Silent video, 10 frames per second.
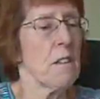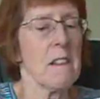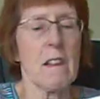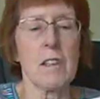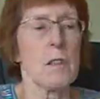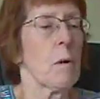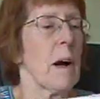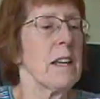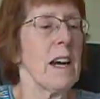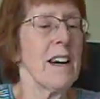think that's
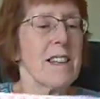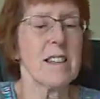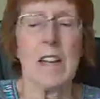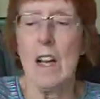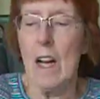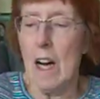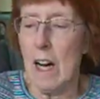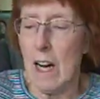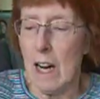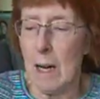quite nice.
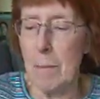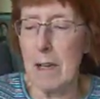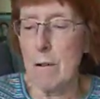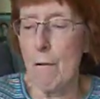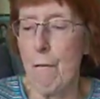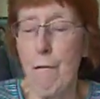I made